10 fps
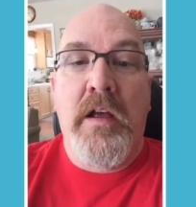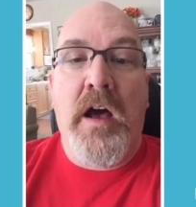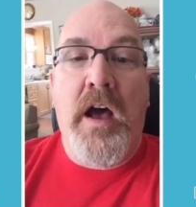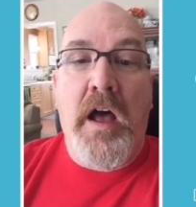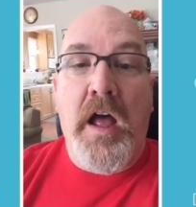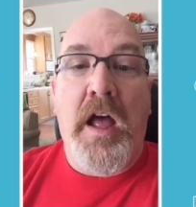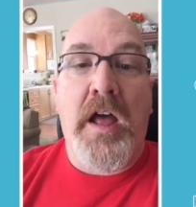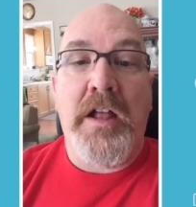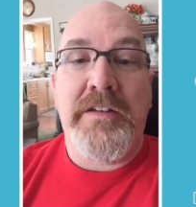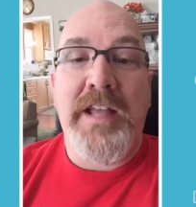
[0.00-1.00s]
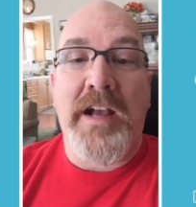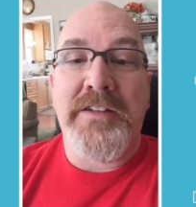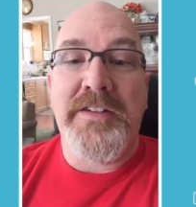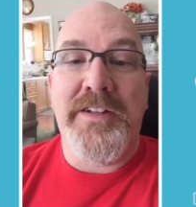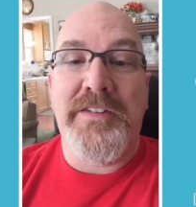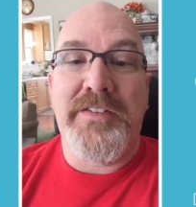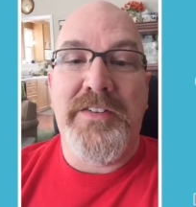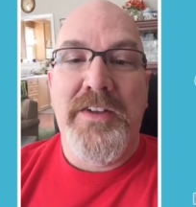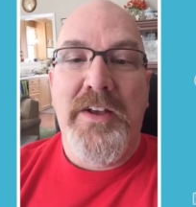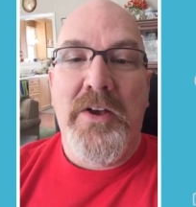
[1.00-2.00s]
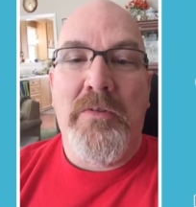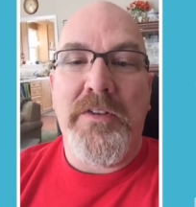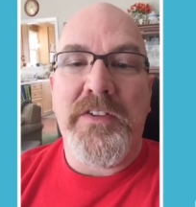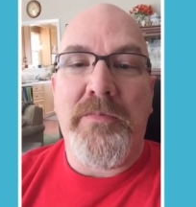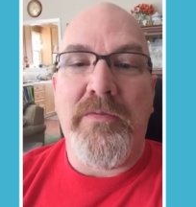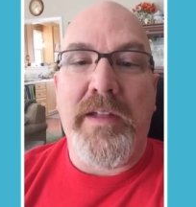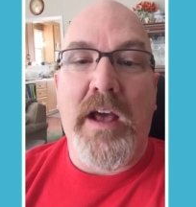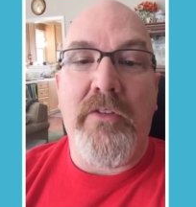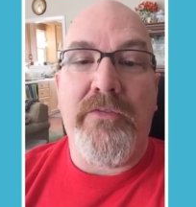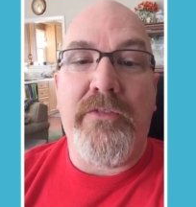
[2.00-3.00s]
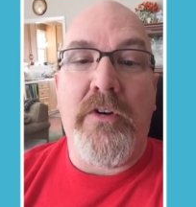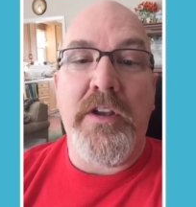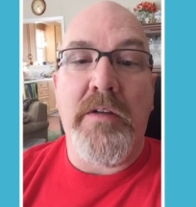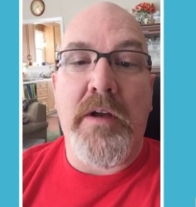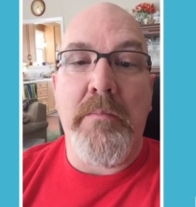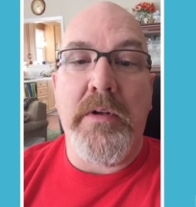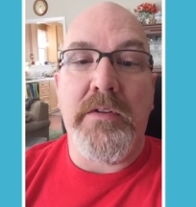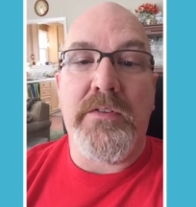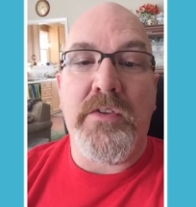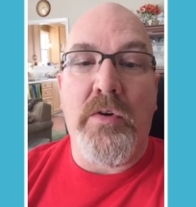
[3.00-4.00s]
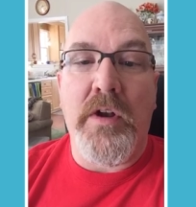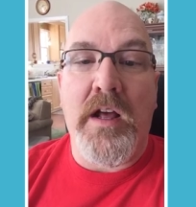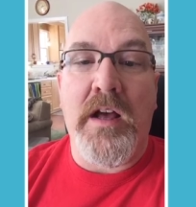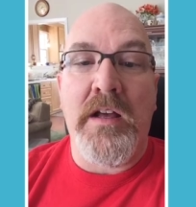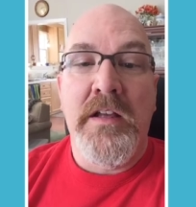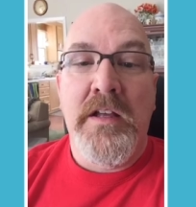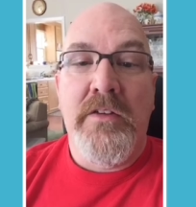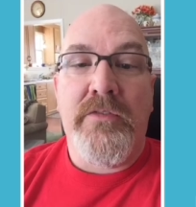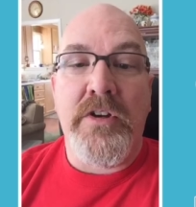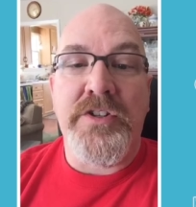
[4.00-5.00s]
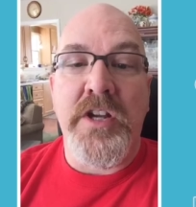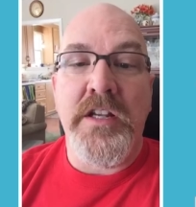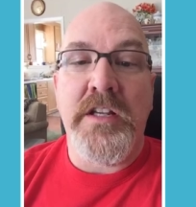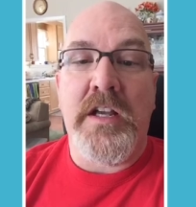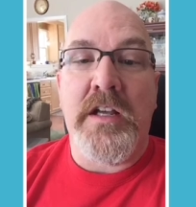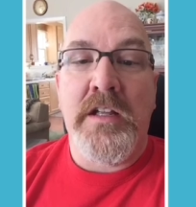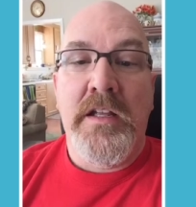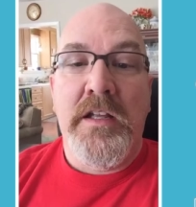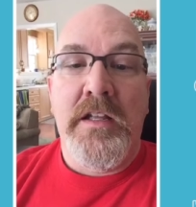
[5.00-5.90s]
Uh, Texas. What's up from California? We got Minnesota, Virginia.